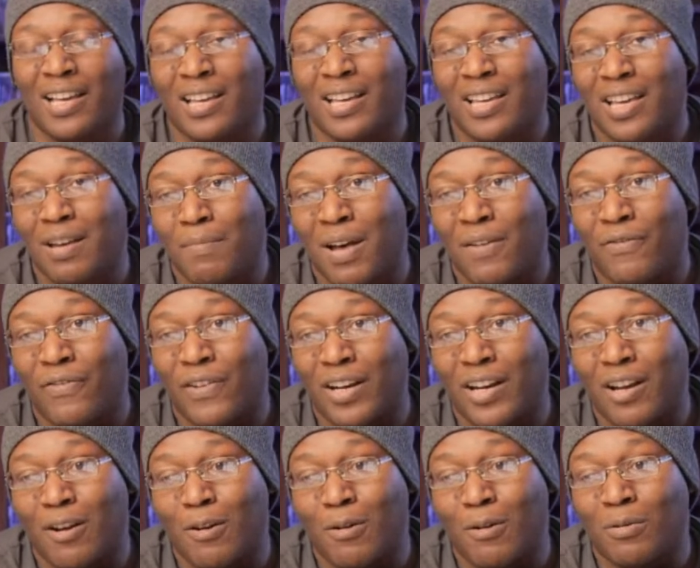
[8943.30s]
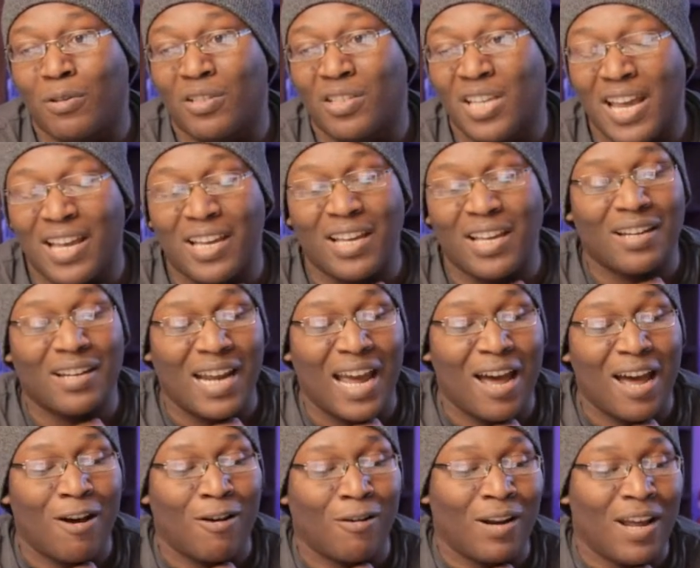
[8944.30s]
get my video taken
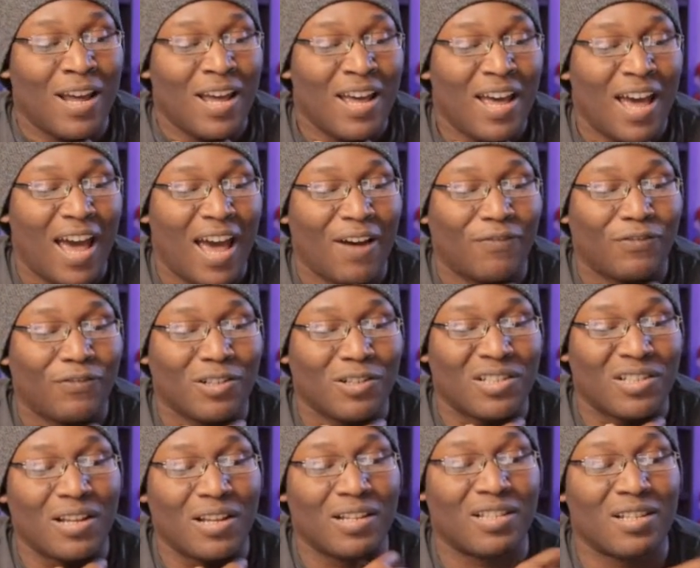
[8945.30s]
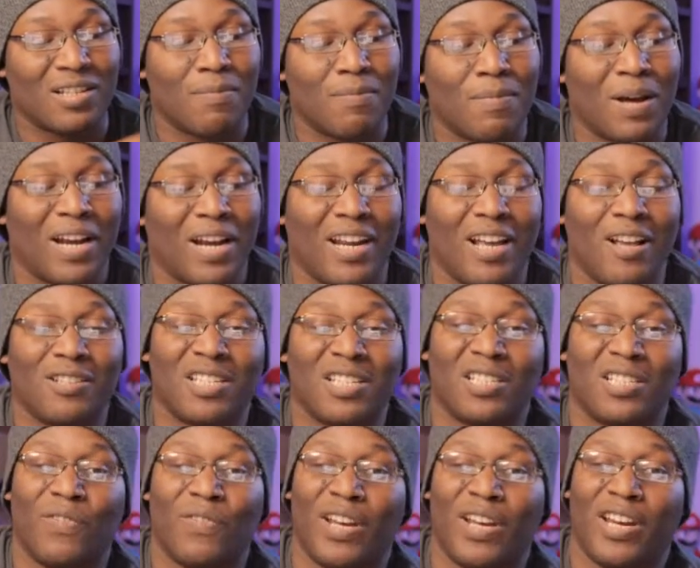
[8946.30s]
down after stealing somebody
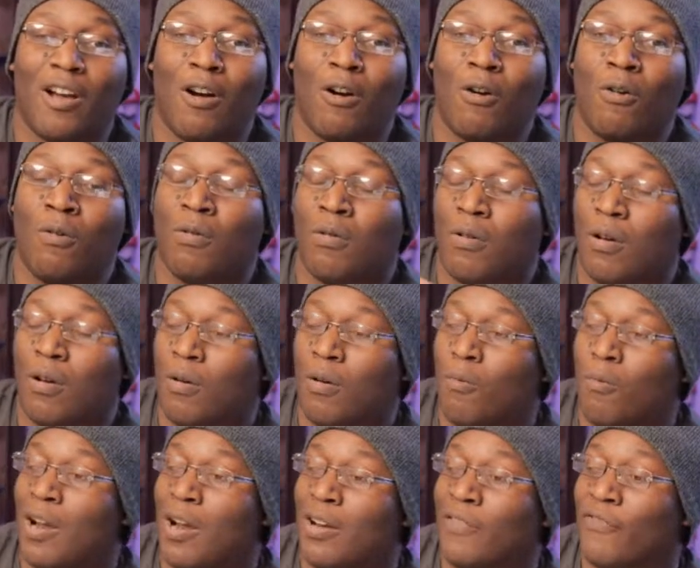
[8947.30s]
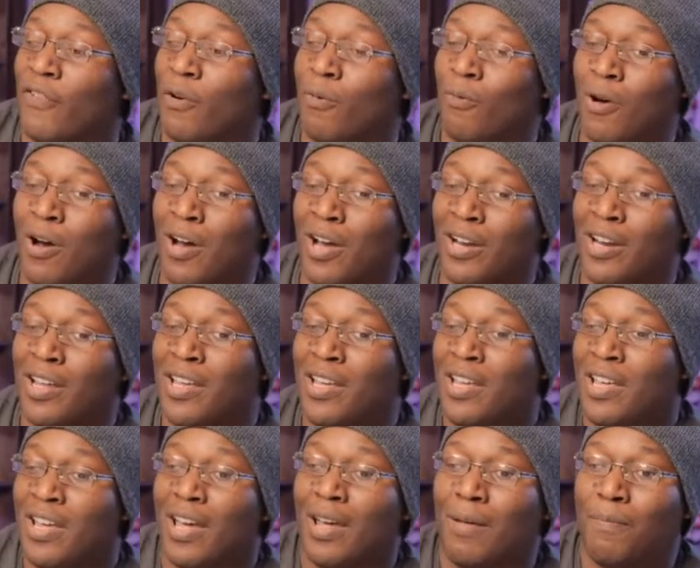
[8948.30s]
else's video one for one
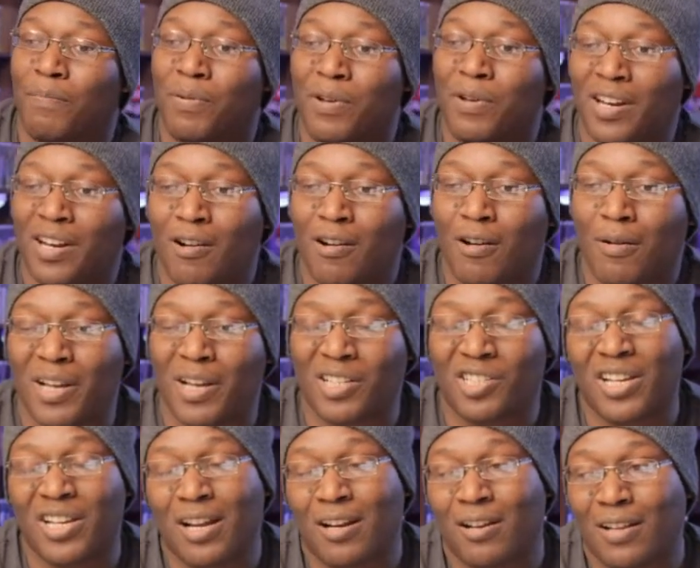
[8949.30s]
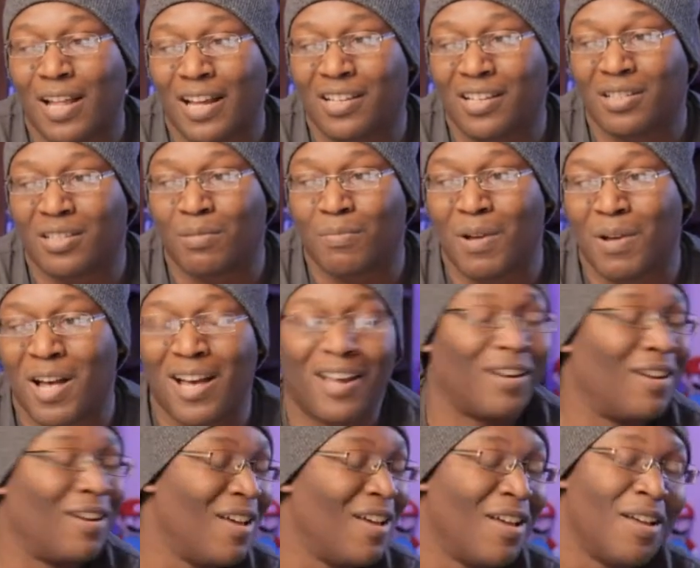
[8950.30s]
and putting it on my channel like it's
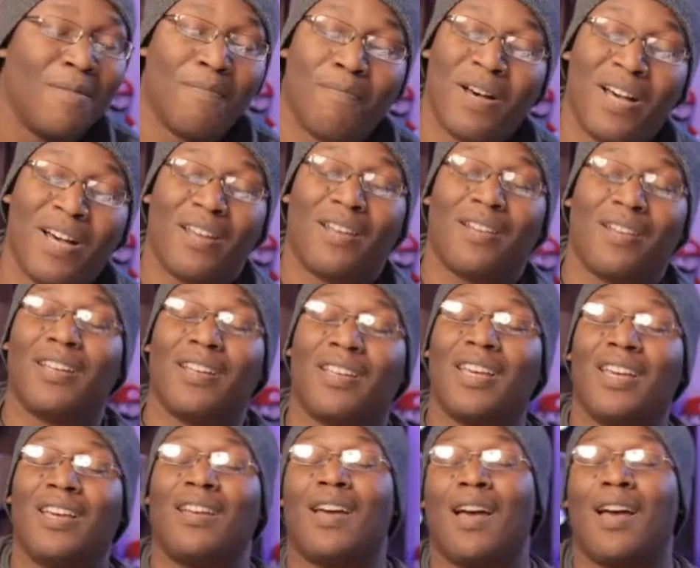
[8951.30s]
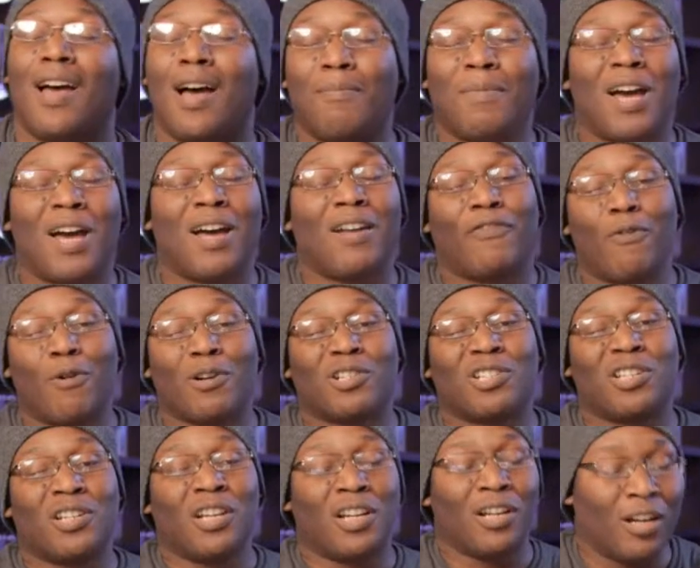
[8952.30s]
mine. But again, I'm not
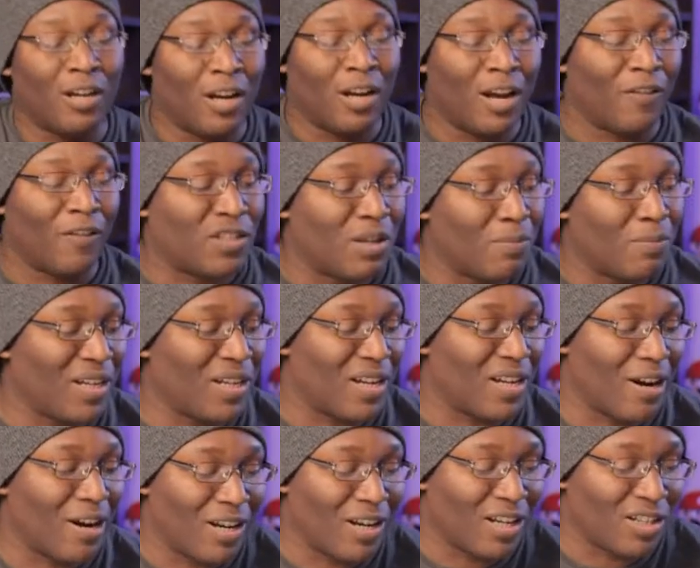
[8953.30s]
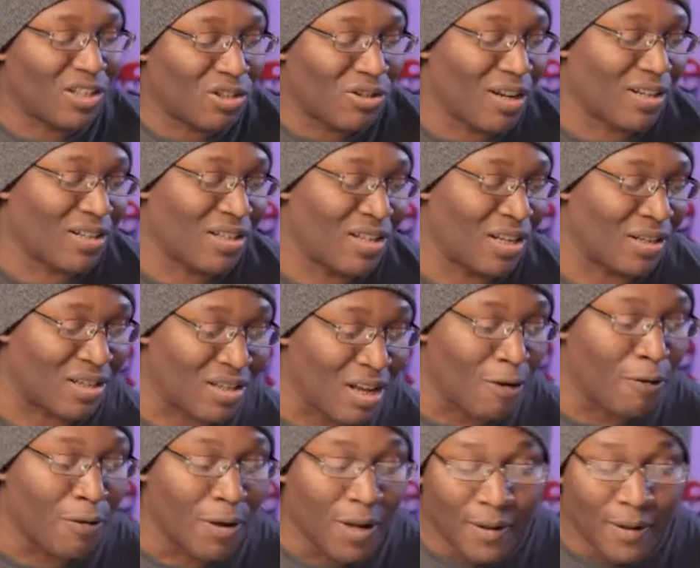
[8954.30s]
fortunate enough to be Darius Truxton. So